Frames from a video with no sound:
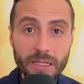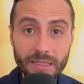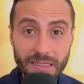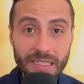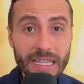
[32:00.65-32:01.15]

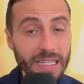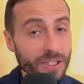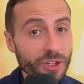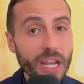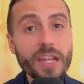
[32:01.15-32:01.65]
to see the
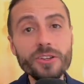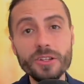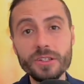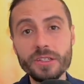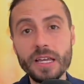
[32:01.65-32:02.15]

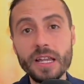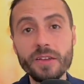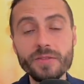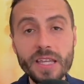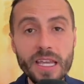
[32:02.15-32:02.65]
changes that
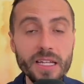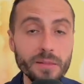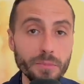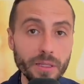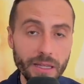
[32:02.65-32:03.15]
have
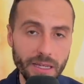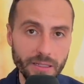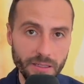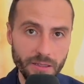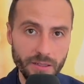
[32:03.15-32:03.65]
taken
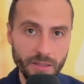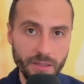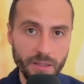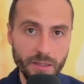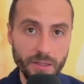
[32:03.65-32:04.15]
place
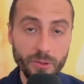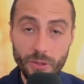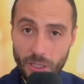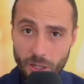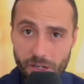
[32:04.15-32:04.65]
to
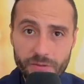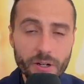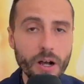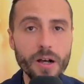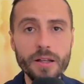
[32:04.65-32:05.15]
the law of
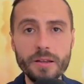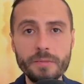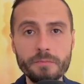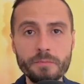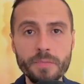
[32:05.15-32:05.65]
God.
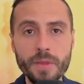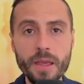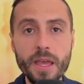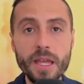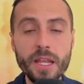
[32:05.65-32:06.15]

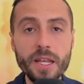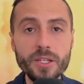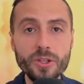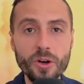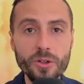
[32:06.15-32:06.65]
And it
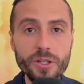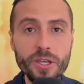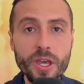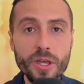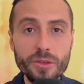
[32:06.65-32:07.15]
is
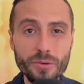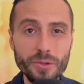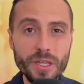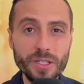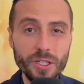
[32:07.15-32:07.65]
only through
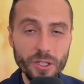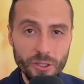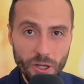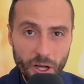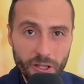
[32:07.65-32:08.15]
this
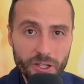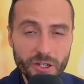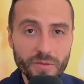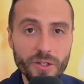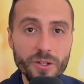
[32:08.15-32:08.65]
knowledge
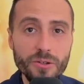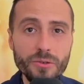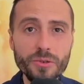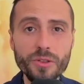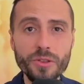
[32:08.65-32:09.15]
of the
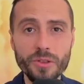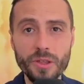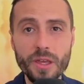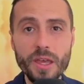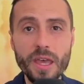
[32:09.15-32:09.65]
truth
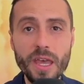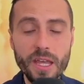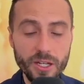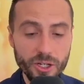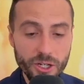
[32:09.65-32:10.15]

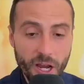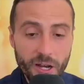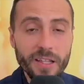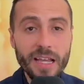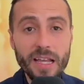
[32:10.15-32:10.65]
and
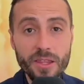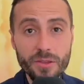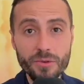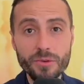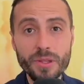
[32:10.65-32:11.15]
sharing that
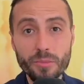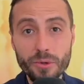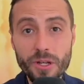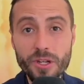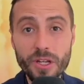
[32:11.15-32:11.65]
through the
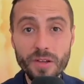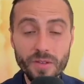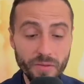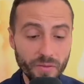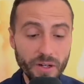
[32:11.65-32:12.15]
preaching of
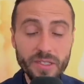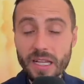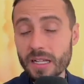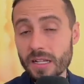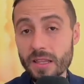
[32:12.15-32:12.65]
the first,
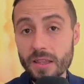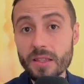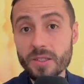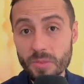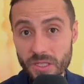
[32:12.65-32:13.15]
second, and
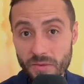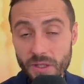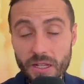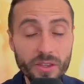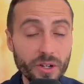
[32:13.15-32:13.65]

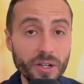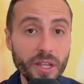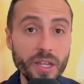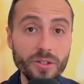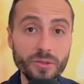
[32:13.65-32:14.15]
specifically third
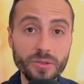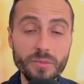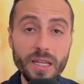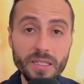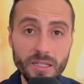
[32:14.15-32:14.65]
angel's
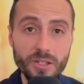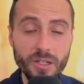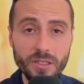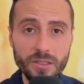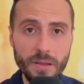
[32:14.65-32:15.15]

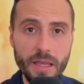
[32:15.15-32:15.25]
messages